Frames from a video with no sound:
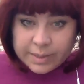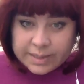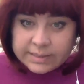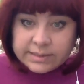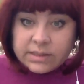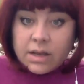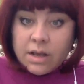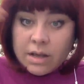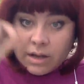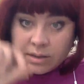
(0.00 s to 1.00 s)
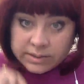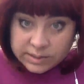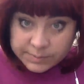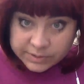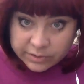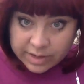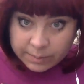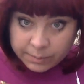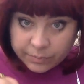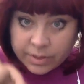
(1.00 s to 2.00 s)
please unsubscribe,